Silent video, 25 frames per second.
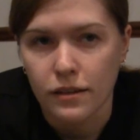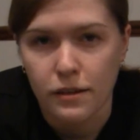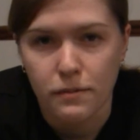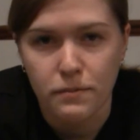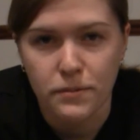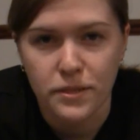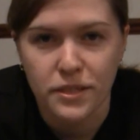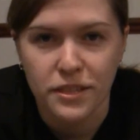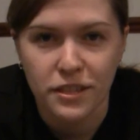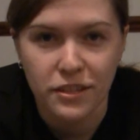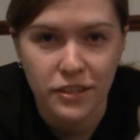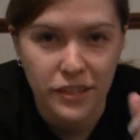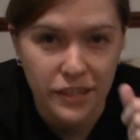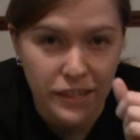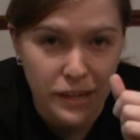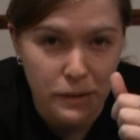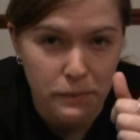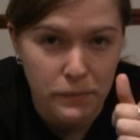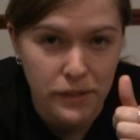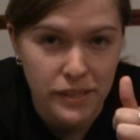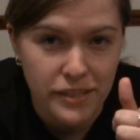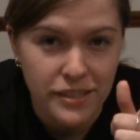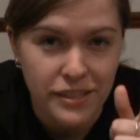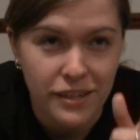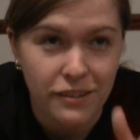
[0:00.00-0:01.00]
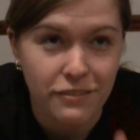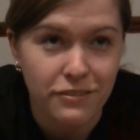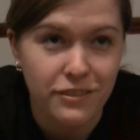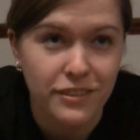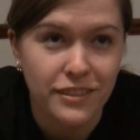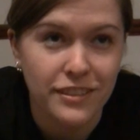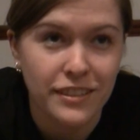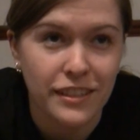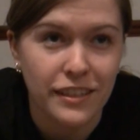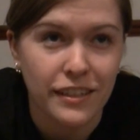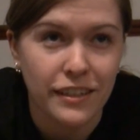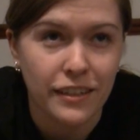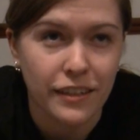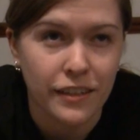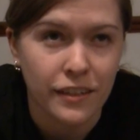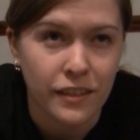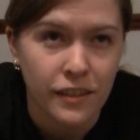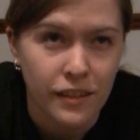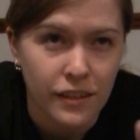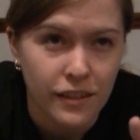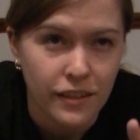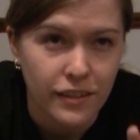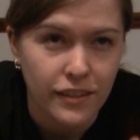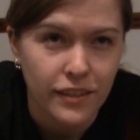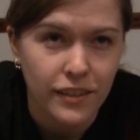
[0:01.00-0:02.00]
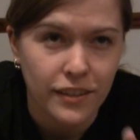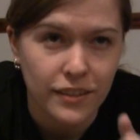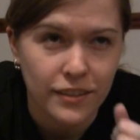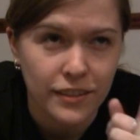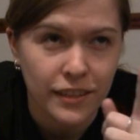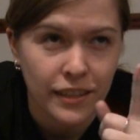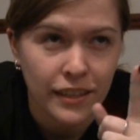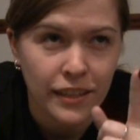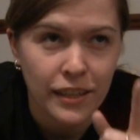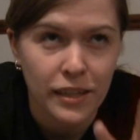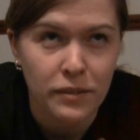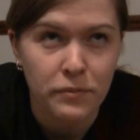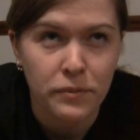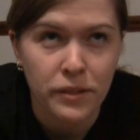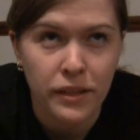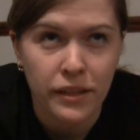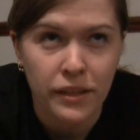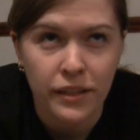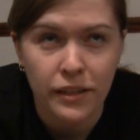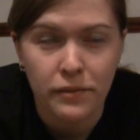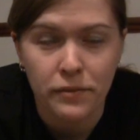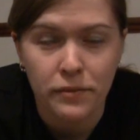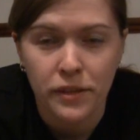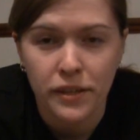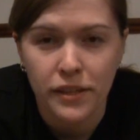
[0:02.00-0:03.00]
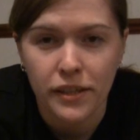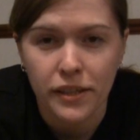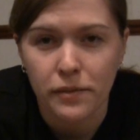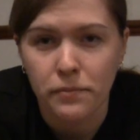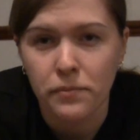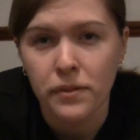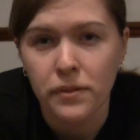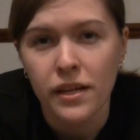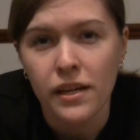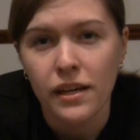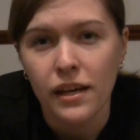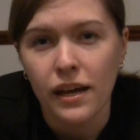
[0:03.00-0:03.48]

I'm just looking at my shelf and saying, yes, that game, that game, that game.